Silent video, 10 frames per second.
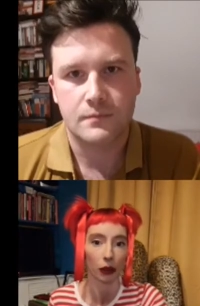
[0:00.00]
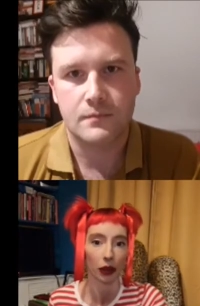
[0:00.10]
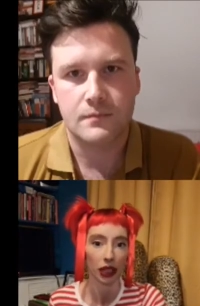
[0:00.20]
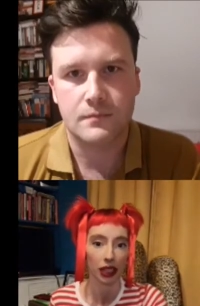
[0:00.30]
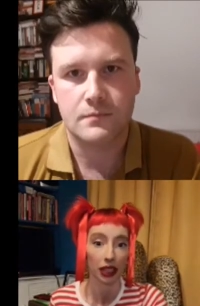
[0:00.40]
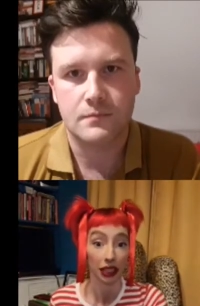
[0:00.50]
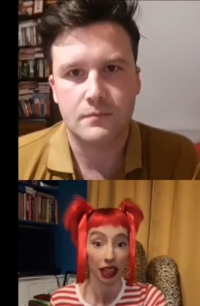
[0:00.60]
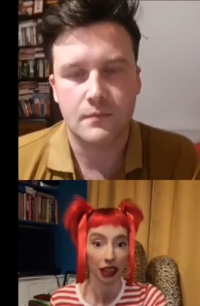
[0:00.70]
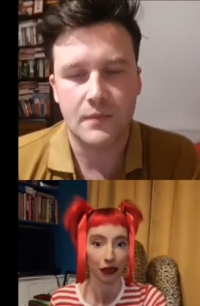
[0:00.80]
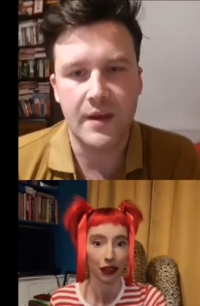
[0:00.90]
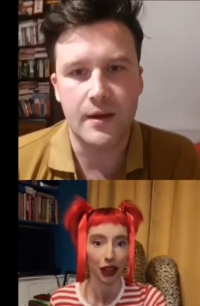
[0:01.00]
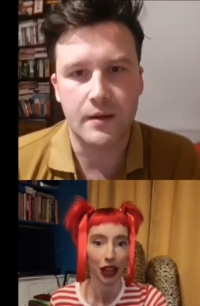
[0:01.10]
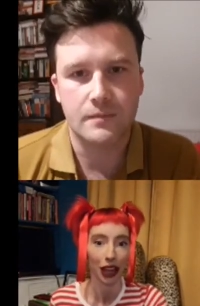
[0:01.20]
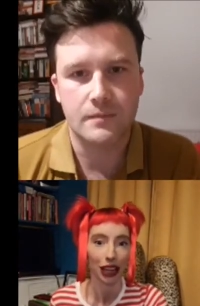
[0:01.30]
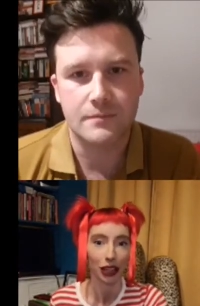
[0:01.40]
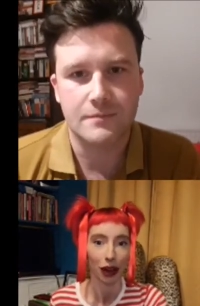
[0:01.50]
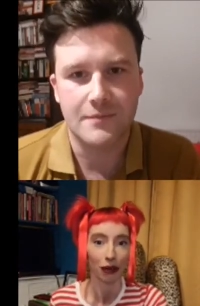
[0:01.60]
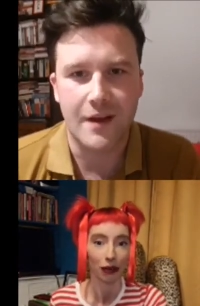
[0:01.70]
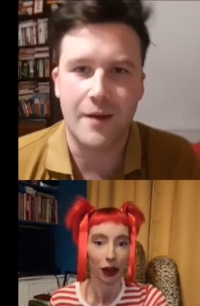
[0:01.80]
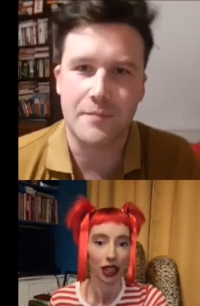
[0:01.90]
Speaker 1: to yourself, in your own
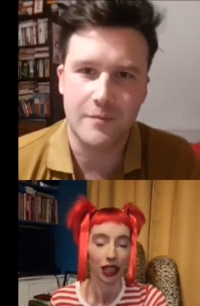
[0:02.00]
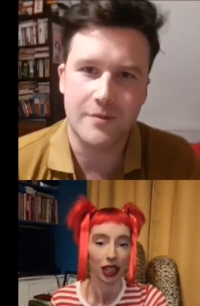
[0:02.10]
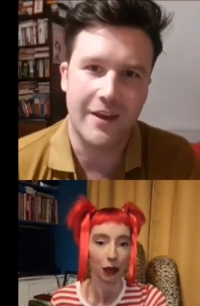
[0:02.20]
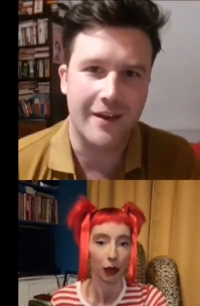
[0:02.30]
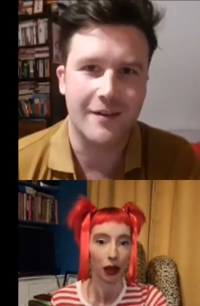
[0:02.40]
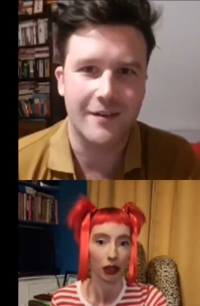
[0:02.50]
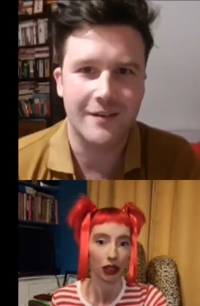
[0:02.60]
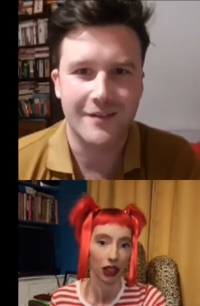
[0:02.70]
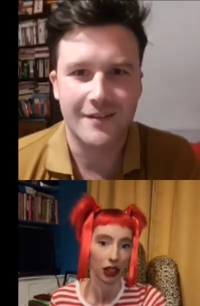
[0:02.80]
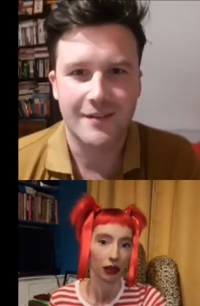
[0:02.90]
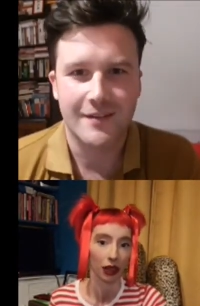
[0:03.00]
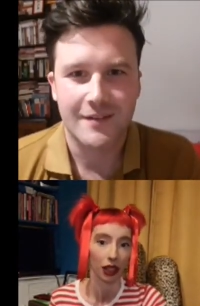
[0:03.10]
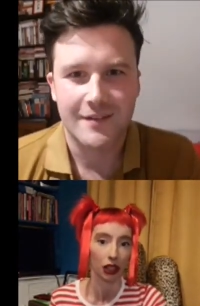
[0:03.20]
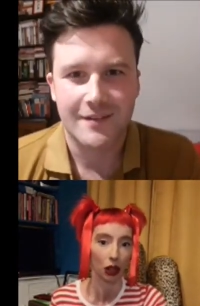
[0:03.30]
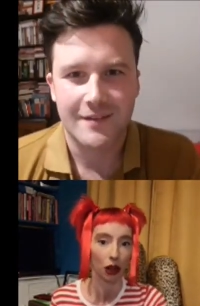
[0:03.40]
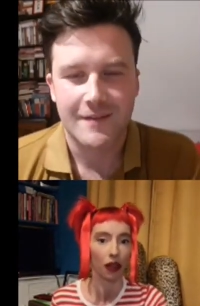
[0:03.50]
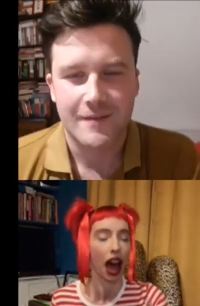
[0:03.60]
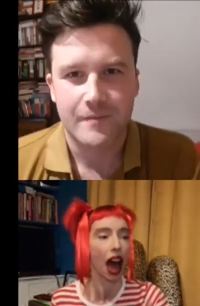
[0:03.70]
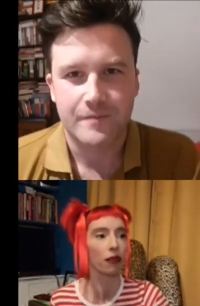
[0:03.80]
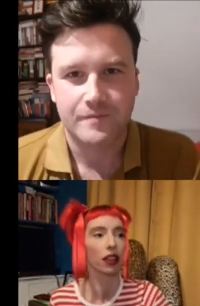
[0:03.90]
voice, as opposed to sort of the
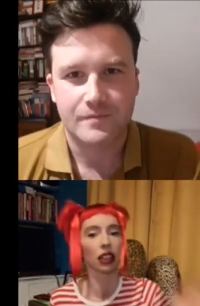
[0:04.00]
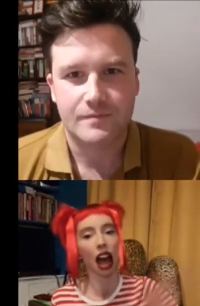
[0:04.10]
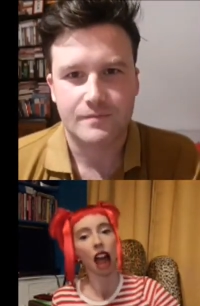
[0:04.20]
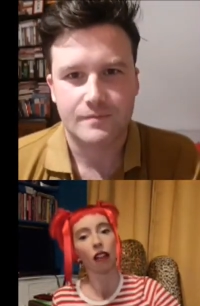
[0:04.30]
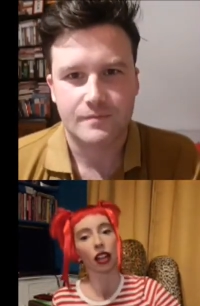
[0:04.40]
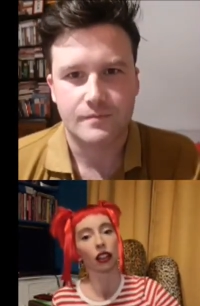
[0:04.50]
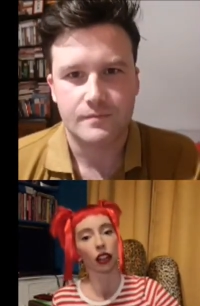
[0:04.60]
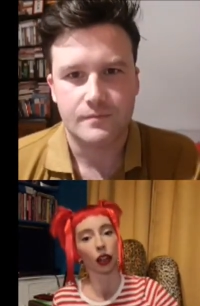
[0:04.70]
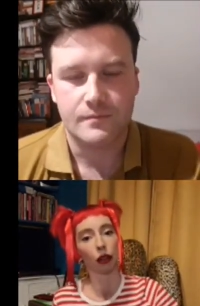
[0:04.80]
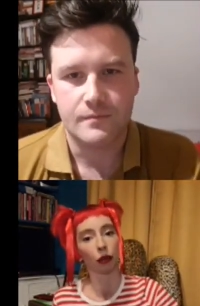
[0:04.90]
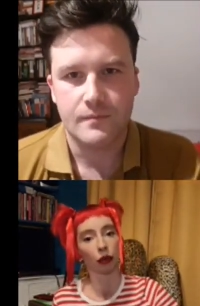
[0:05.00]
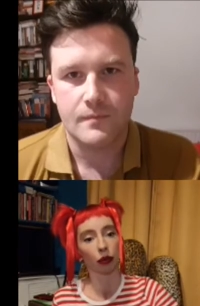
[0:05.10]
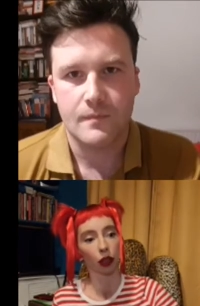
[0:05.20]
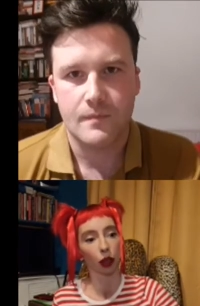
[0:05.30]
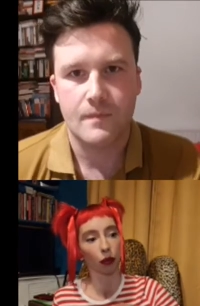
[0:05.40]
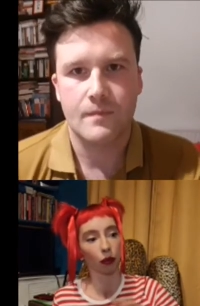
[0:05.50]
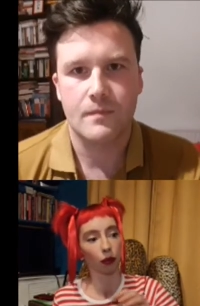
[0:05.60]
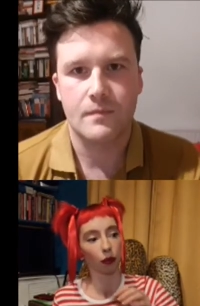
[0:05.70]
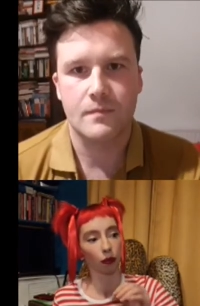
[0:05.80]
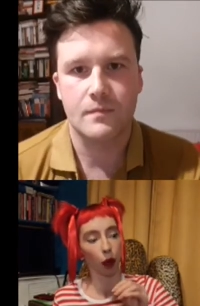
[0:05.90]
heavy layering that
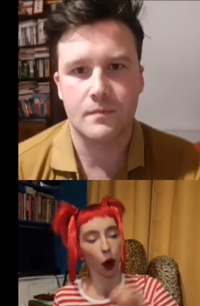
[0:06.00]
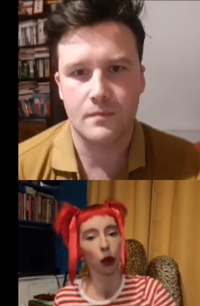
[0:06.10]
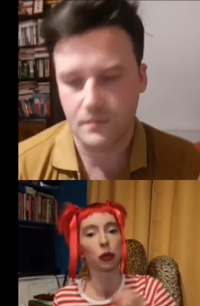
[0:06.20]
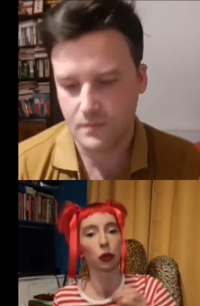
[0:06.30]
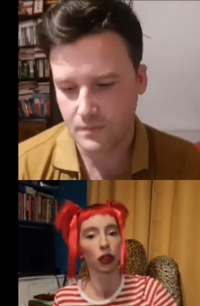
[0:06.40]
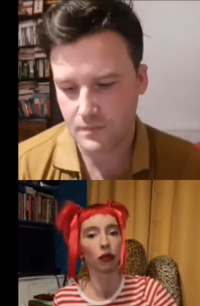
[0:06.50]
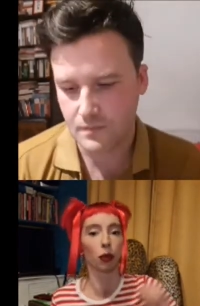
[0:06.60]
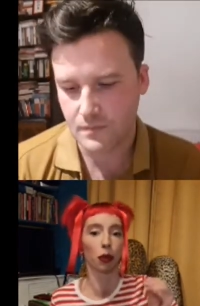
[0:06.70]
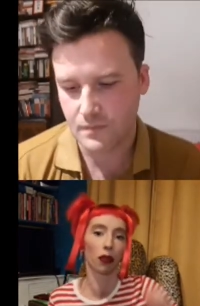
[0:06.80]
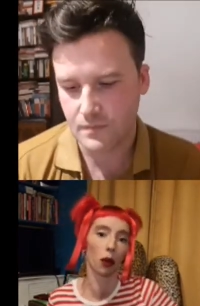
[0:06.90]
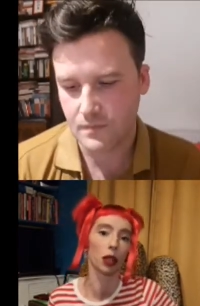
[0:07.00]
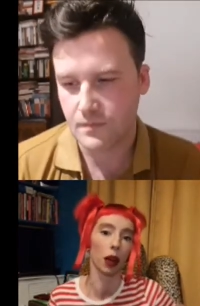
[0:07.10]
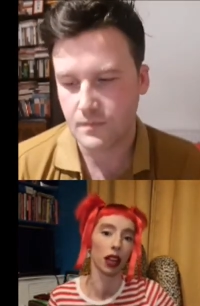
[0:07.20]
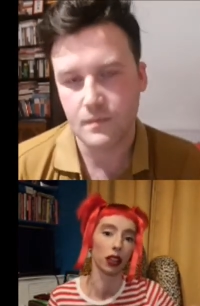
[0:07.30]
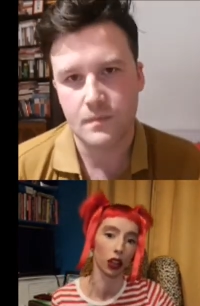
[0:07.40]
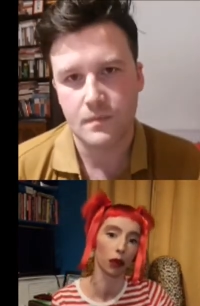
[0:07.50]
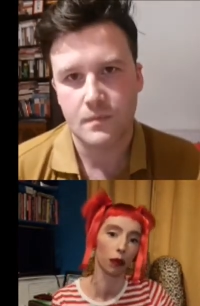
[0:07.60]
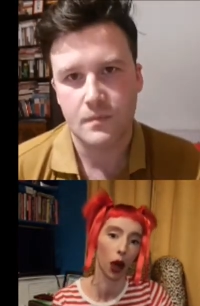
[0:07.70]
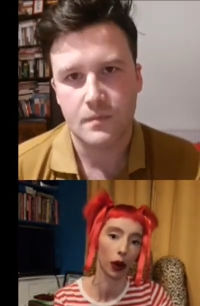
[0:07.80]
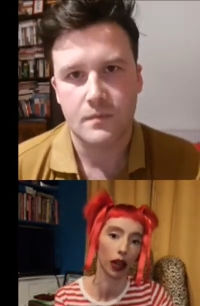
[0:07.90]
poems written for performance by a certain
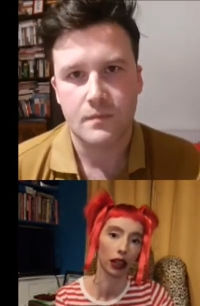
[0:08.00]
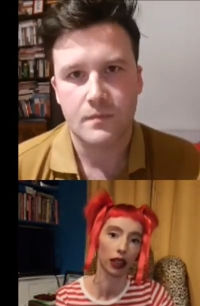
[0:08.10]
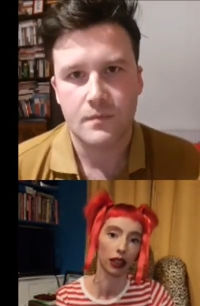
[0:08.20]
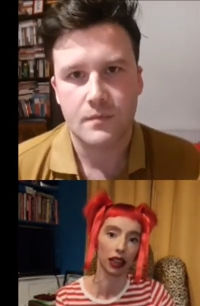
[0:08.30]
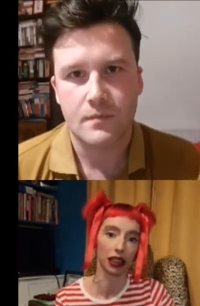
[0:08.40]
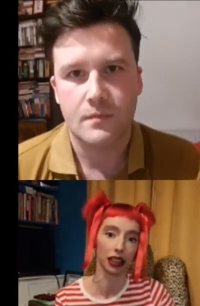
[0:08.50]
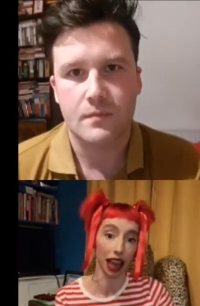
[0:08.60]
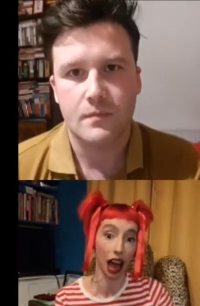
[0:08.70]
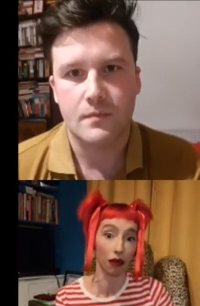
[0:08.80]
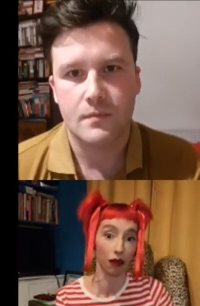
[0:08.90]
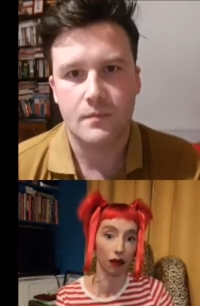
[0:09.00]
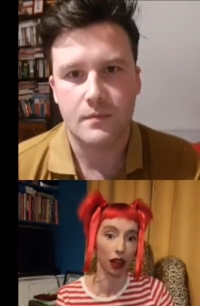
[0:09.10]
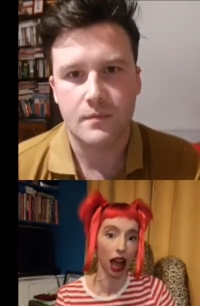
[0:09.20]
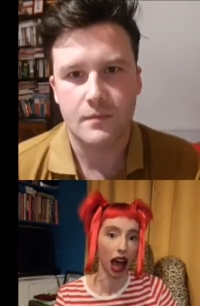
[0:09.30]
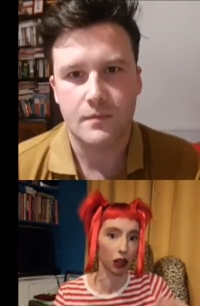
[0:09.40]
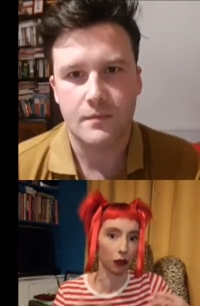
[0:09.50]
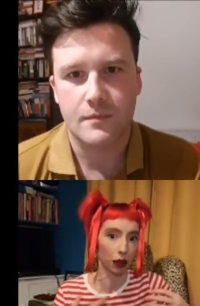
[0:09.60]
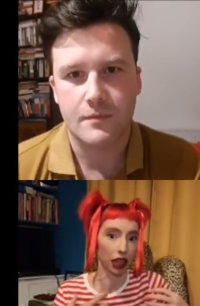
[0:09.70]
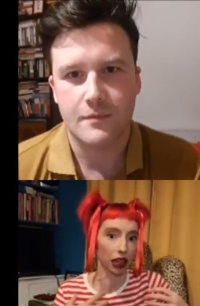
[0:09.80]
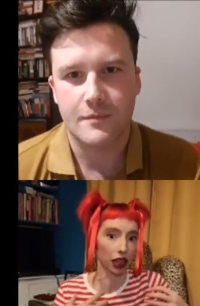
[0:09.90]
poet tend to have as
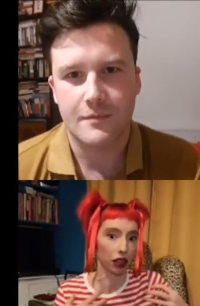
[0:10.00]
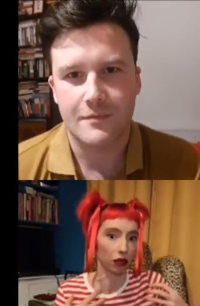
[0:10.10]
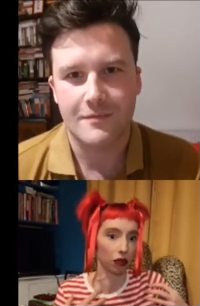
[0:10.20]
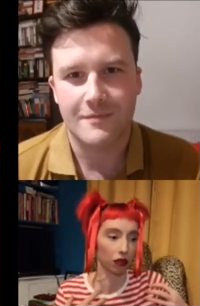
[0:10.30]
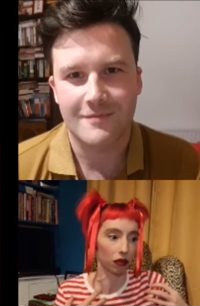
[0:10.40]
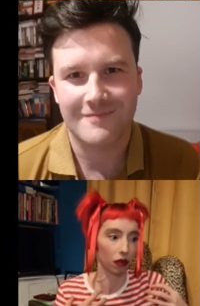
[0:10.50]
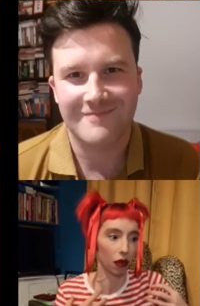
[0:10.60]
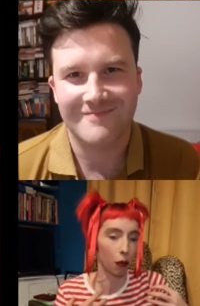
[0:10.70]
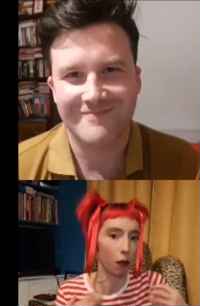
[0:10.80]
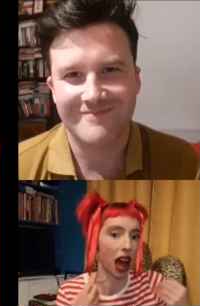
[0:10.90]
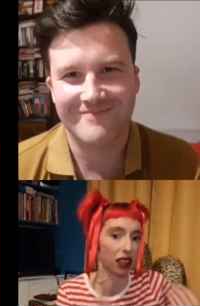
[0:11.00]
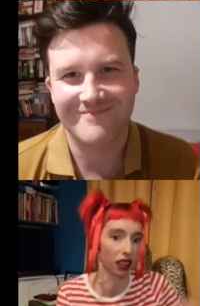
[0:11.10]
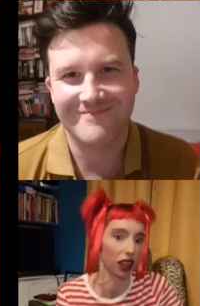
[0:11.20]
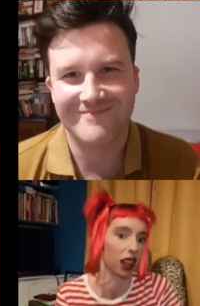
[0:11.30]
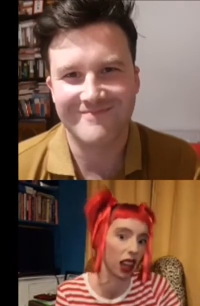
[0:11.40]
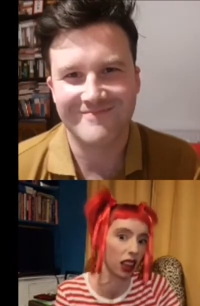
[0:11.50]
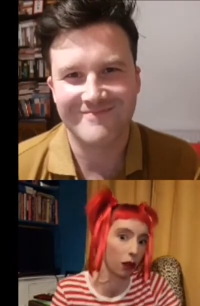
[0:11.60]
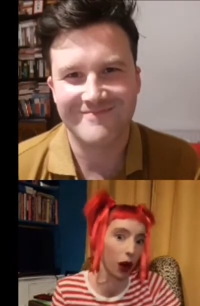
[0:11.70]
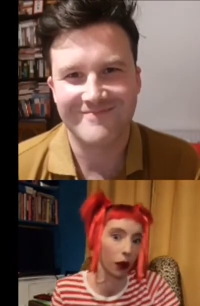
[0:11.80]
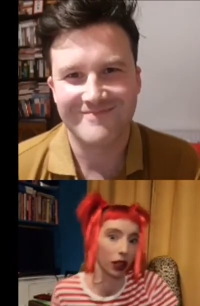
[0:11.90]
being better in the
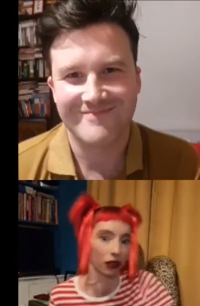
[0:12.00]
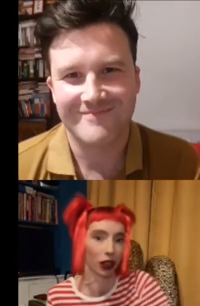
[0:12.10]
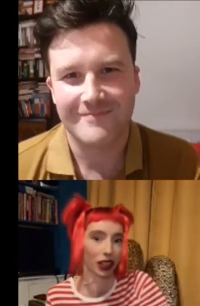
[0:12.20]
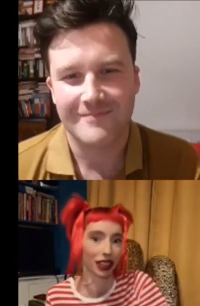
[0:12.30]
poet's voice.